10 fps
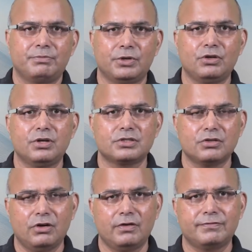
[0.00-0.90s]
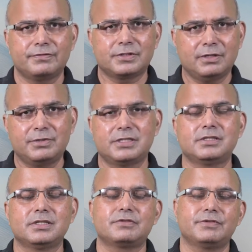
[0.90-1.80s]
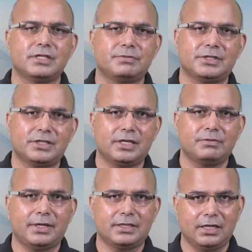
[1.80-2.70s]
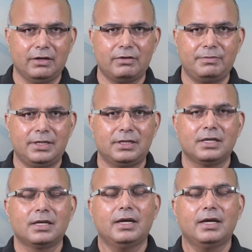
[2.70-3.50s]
because of some decisions which has been taken by the government